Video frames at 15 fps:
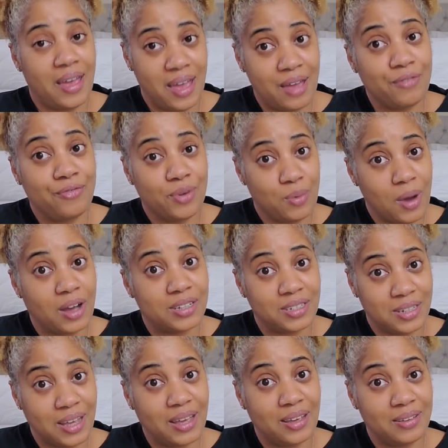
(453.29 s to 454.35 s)
every wash
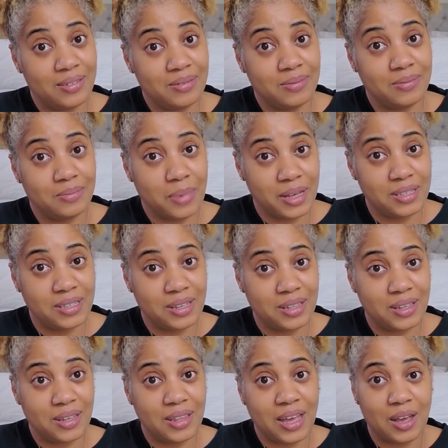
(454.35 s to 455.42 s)
day,
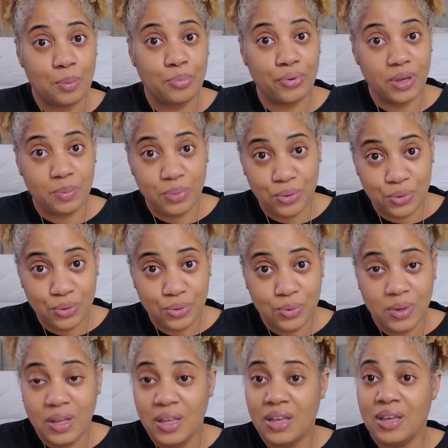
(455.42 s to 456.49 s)
basically, like a pre-poo
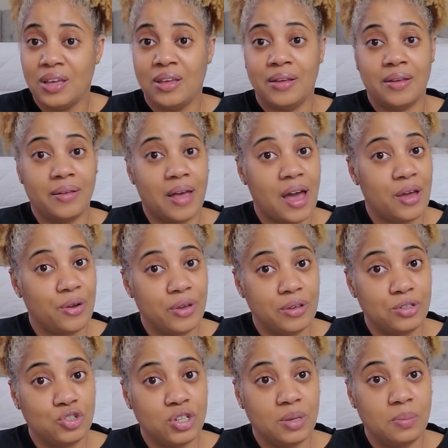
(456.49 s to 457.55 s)
hot oil
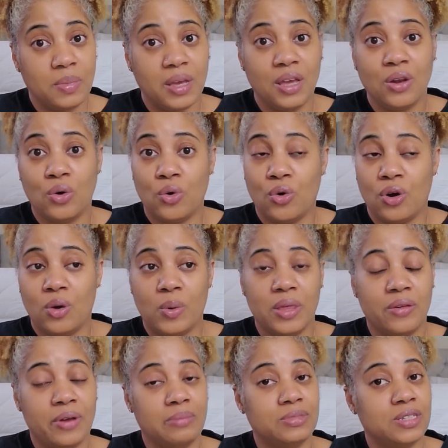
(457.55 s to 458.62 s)
treatment or
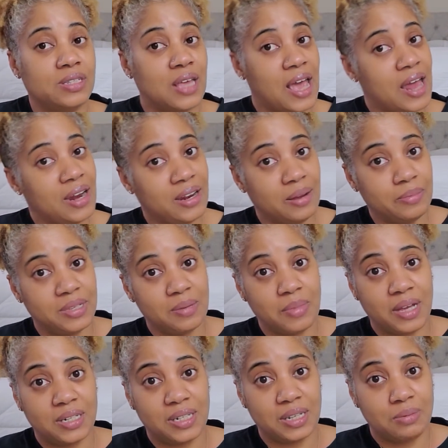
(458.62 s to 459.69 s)
whether I'm just adding them to
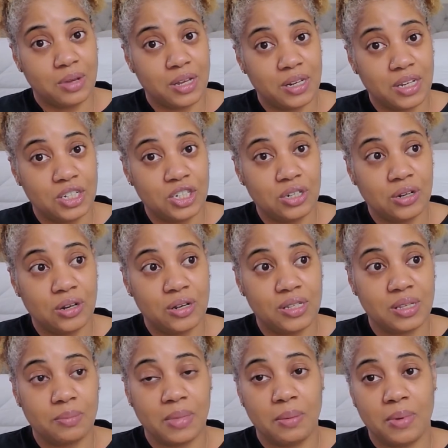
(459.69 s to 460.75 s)
my deep conditioners
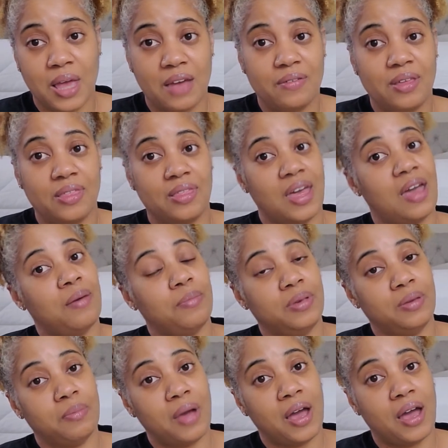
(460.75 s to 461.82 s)
and maybe having that
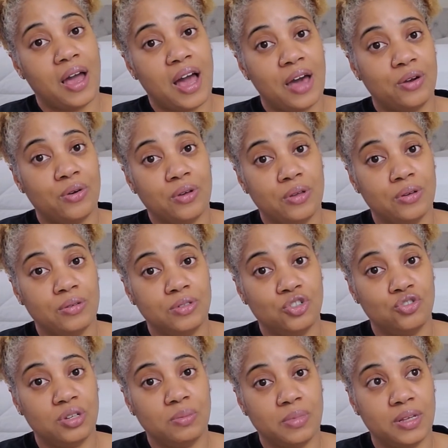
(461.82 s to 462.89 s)
be my hot oil
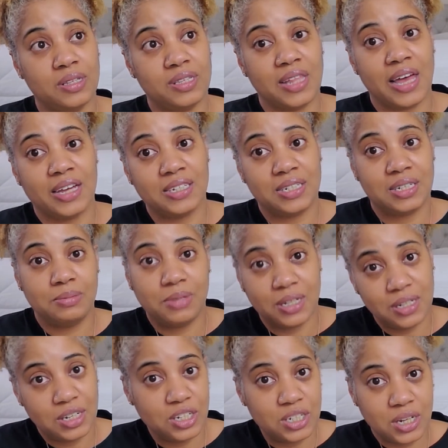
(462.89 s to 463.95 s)
treatment slash deep
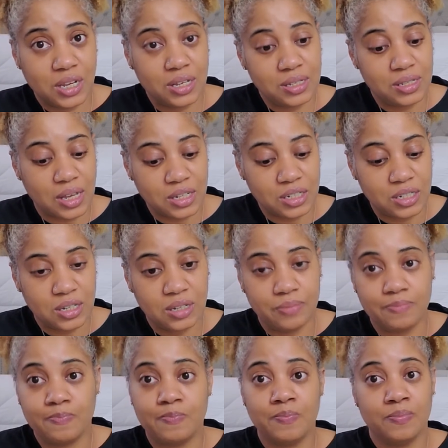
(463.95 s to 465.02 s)
conditioning session.